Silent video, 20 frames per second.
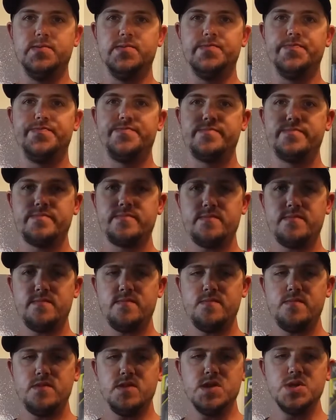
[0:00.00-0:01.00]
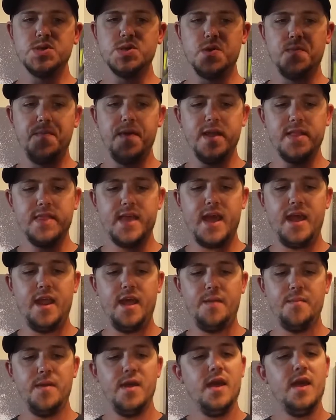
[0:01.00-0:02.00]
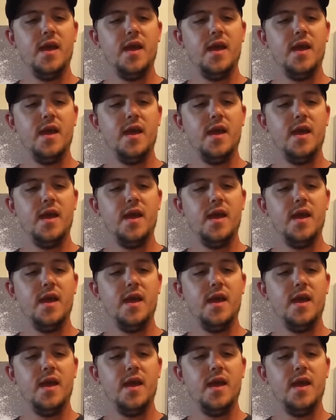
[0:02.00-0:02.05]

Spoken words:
So I'll pick that up.